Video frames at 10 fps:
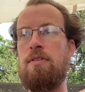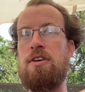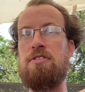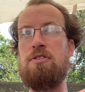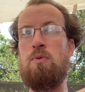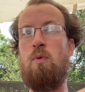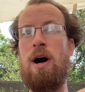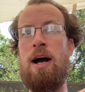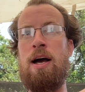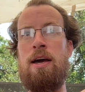This is
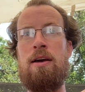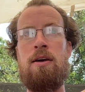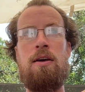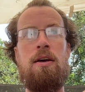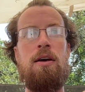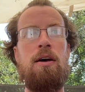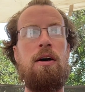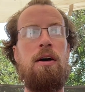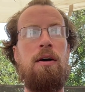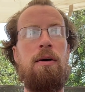why
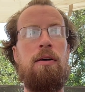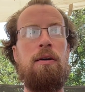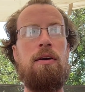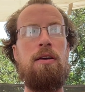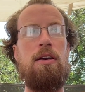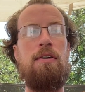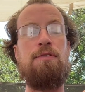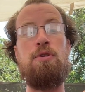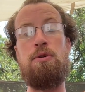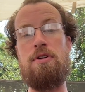
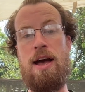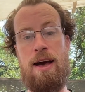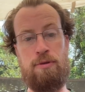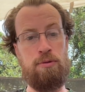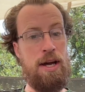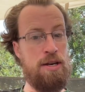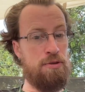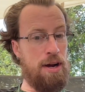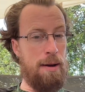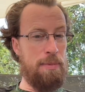if you have a
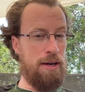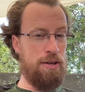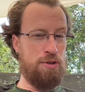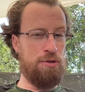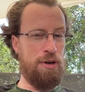raindrop and it